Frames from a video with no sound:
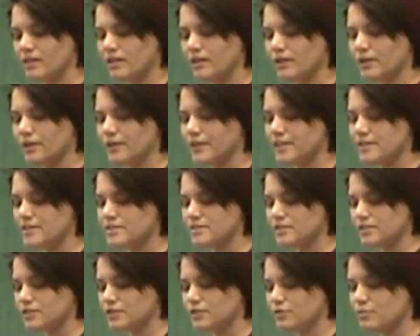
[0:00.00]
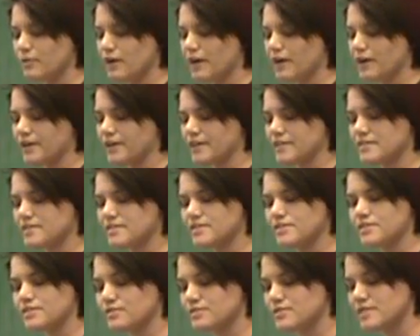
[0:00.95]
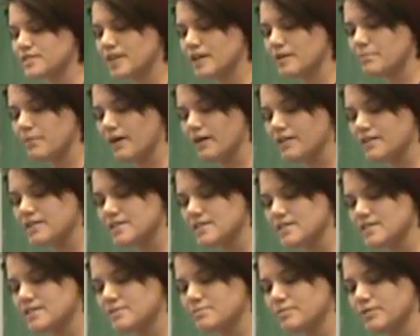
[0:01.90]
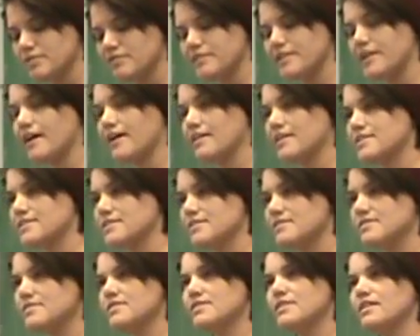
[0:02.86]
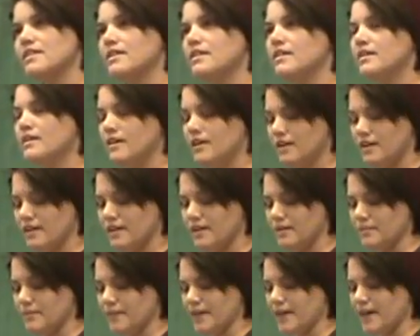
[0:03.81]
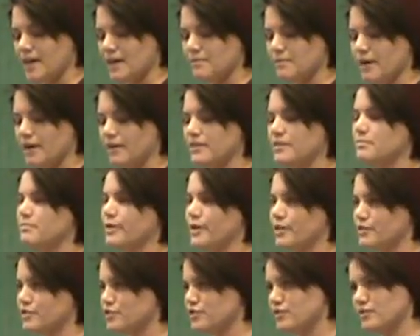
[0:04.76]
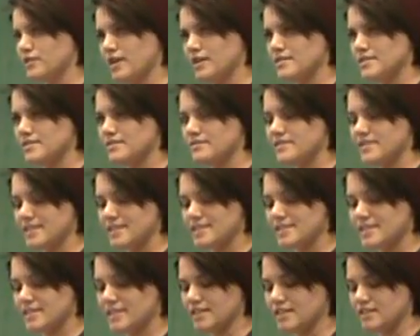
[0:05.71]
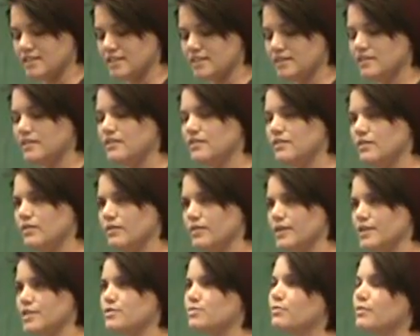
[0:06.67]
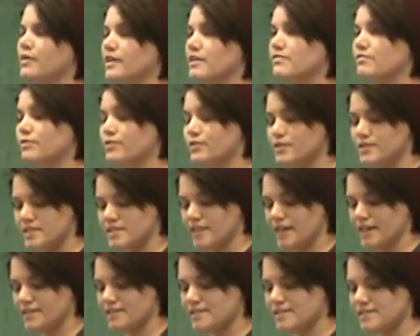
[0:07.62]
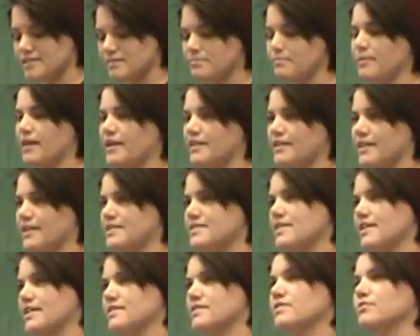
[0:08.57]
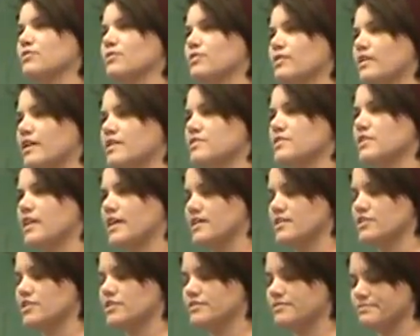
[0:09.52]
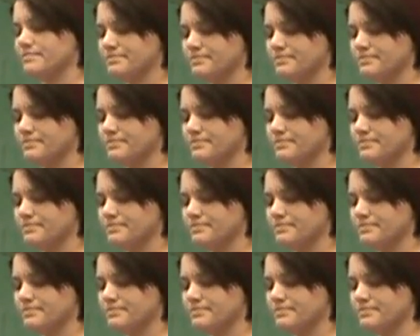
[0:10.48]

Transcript: According to a Guttmacher Institute State Policies and Group Analysis that came out in March 2016, only 24 states mandate sexual education,